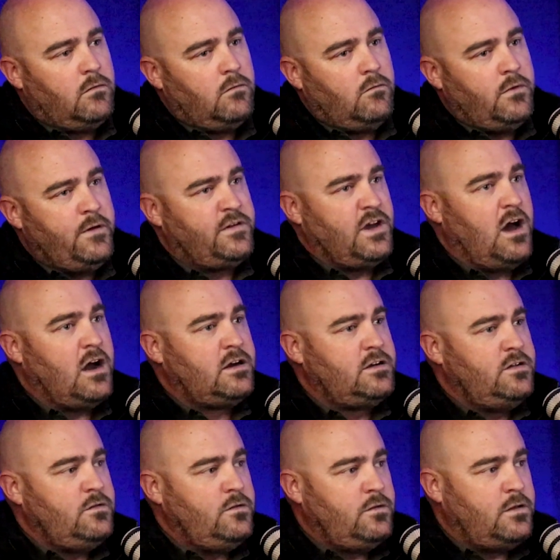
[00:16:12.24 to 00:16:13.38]
we've talked
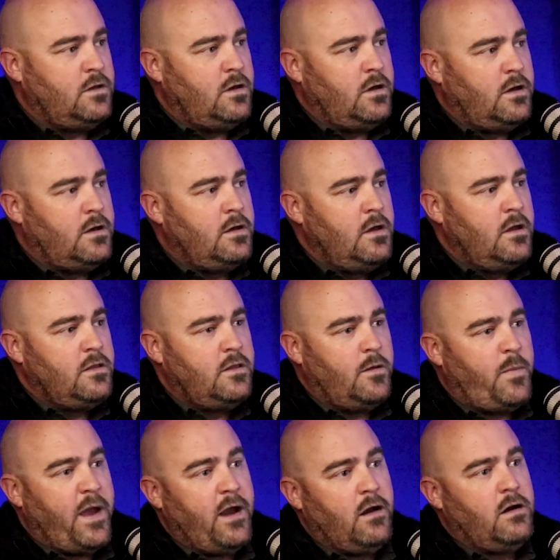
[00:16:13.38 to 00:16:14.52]
to the
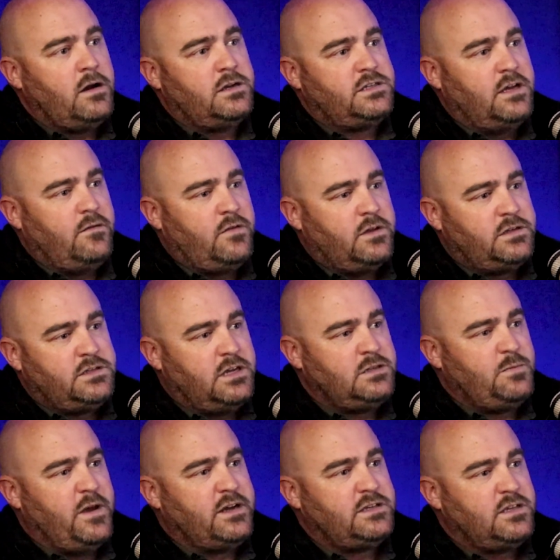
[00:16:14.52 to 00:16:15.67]
parents of the
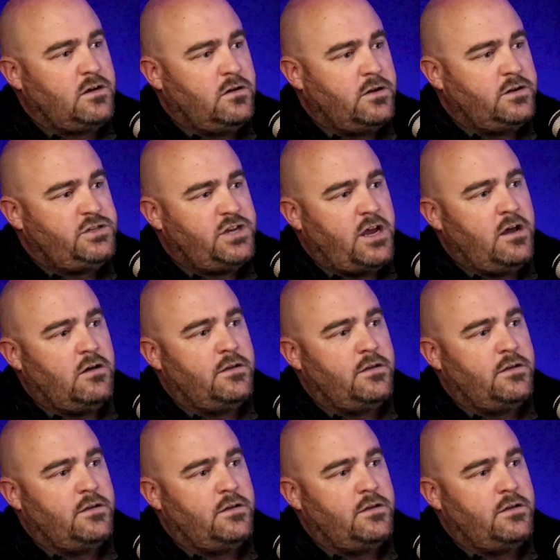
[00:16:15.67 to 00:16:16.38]
suspects that go to jail,